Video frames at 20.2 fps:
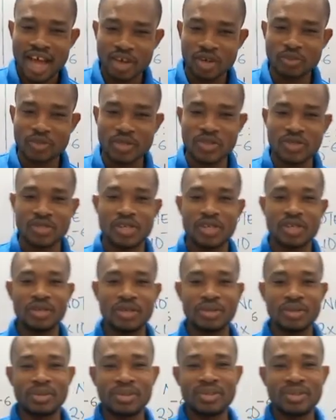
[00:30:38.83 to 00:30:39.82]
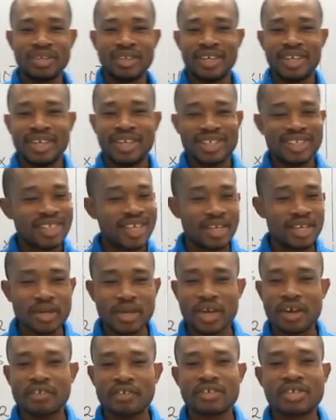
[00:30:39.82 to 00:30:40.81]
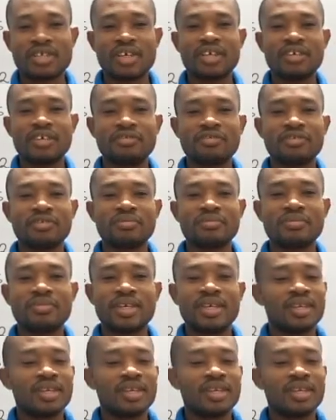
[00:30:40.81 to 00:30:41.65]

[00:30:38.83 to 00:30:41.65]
I hope to see you. Take good care of yourself.